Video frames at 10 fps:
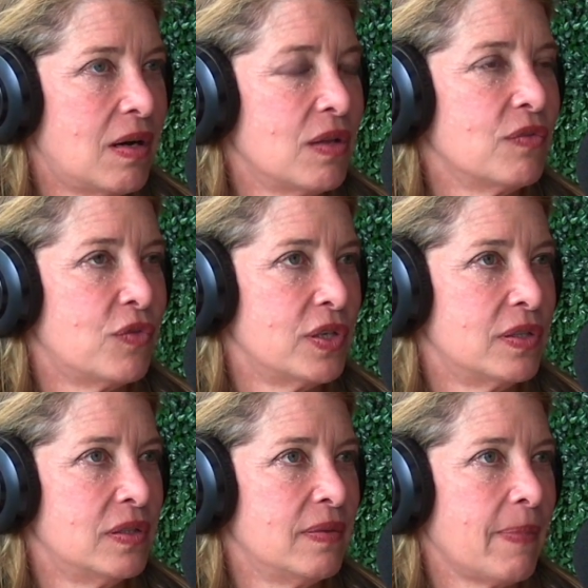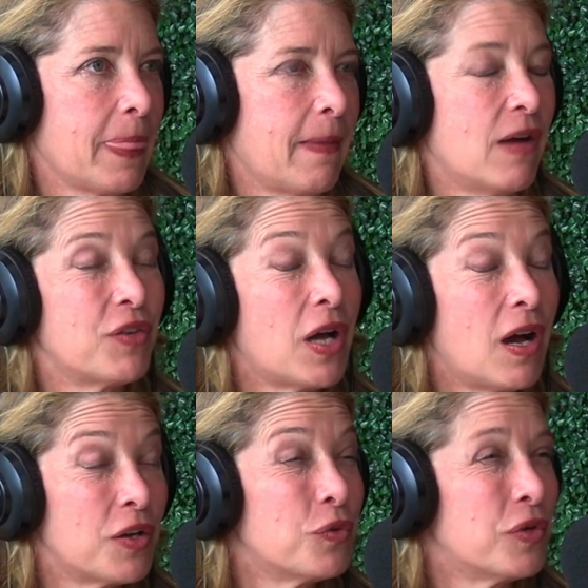olive oil.
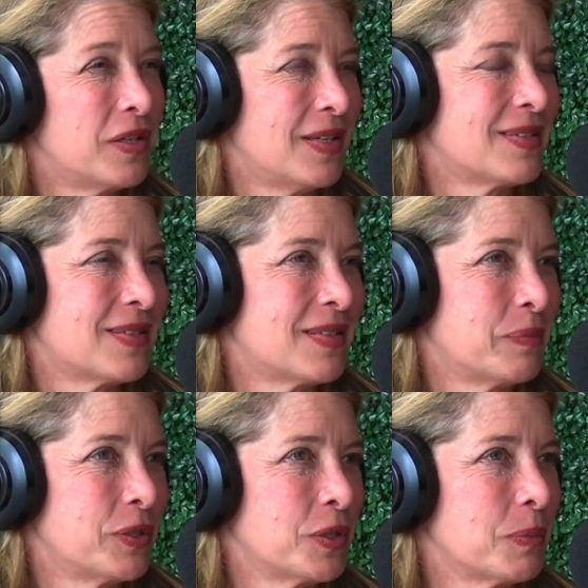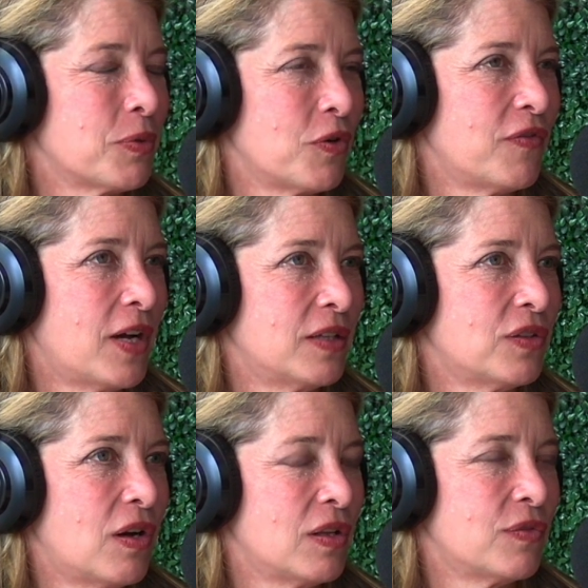Avocado oil has a similar profile
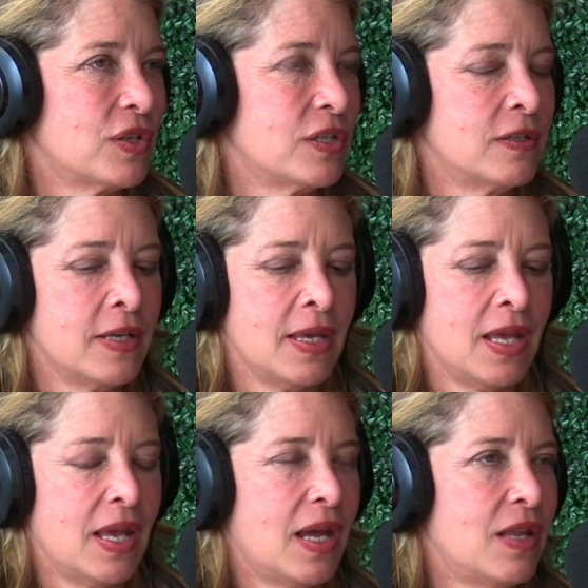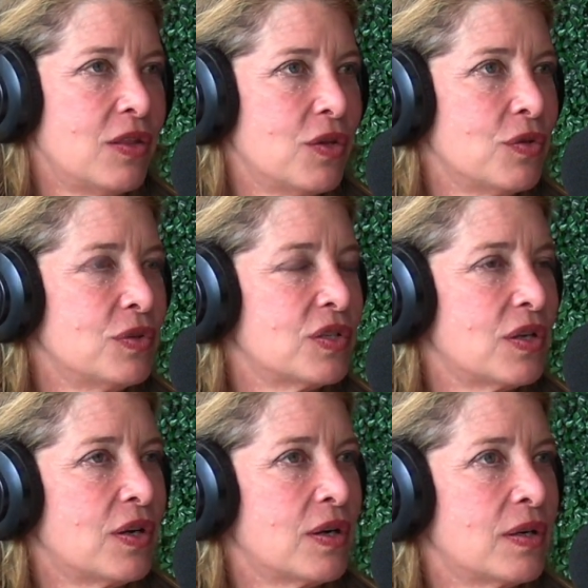to olive oil. And
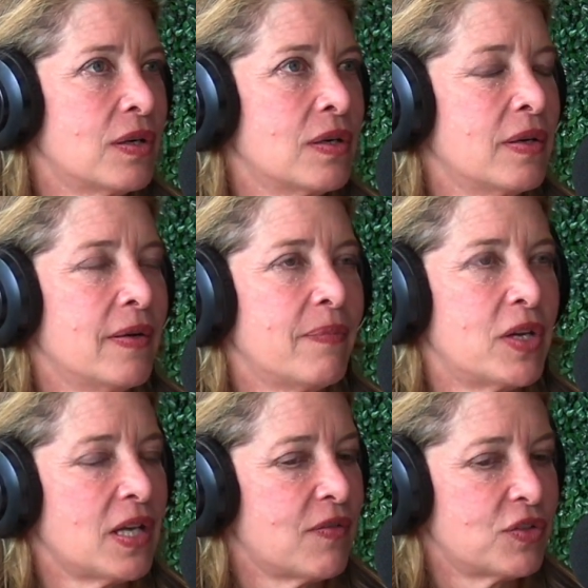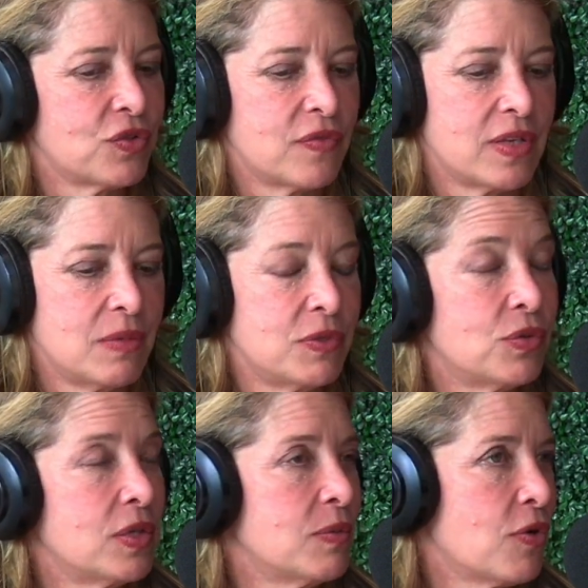they have a sort of
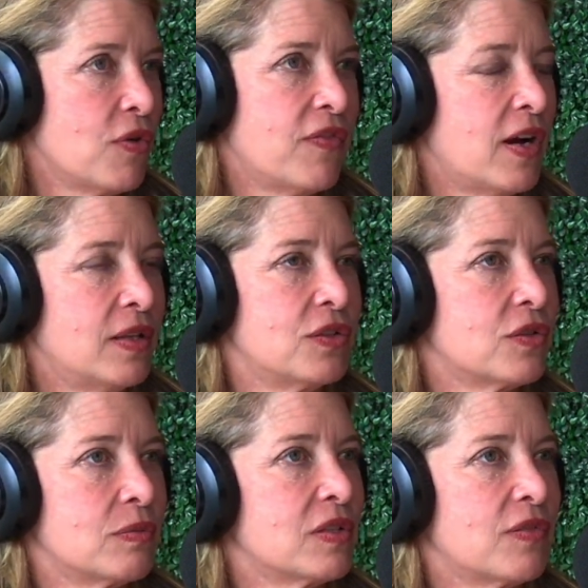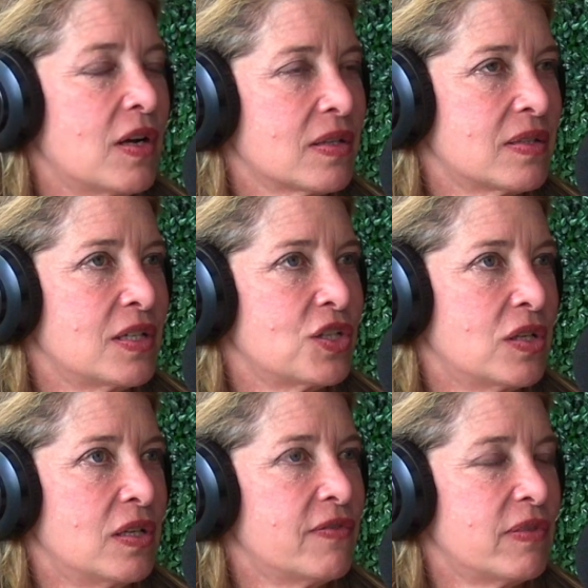in-between profile in terms of
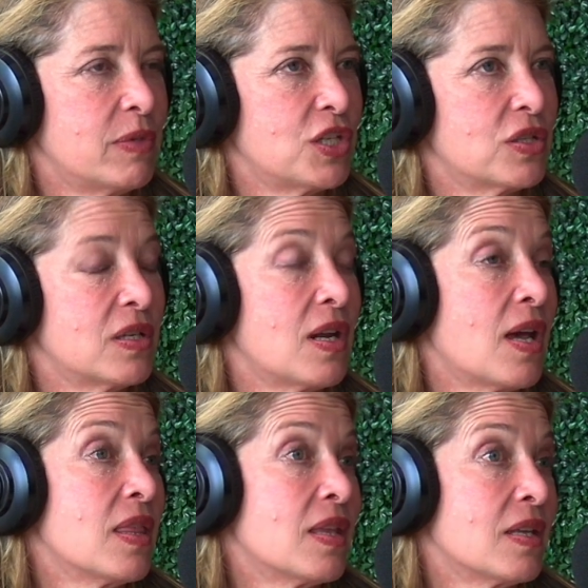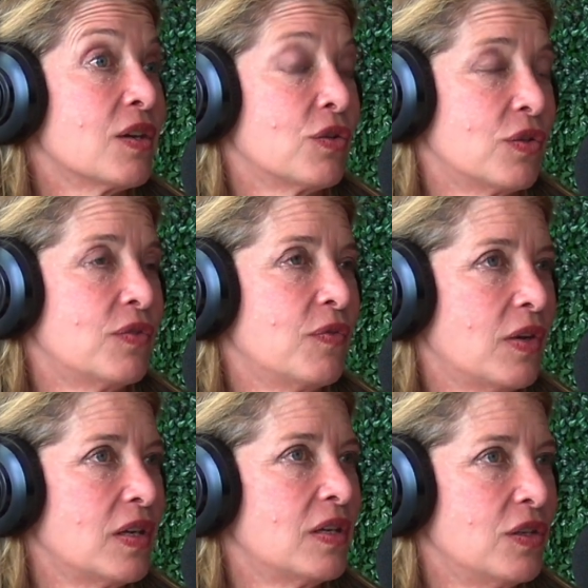oxidation and inflammation. And I think they're good
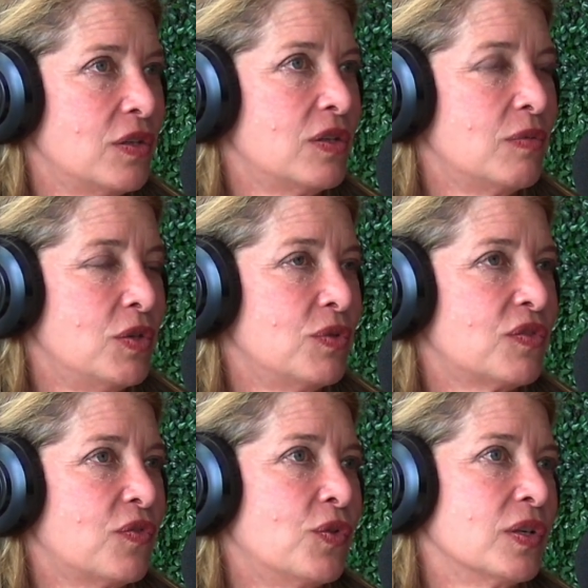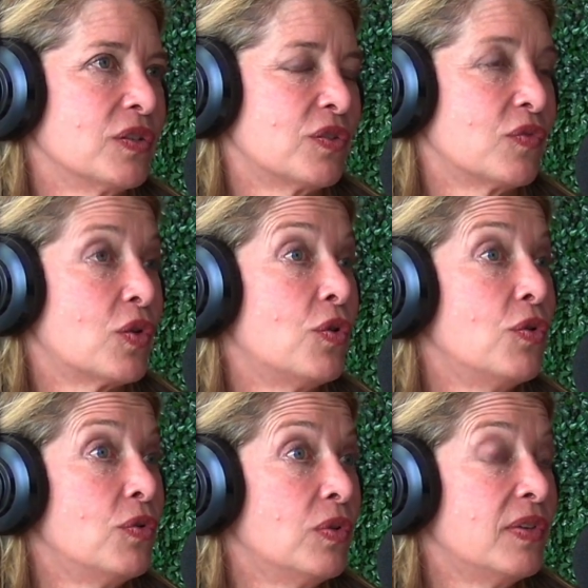to use for sort of
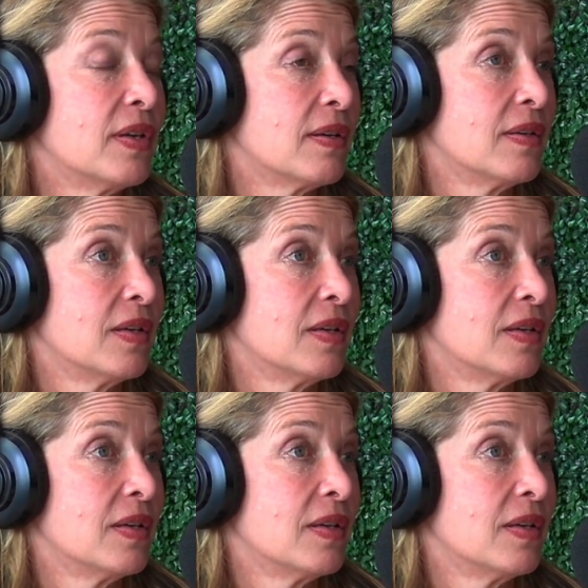cold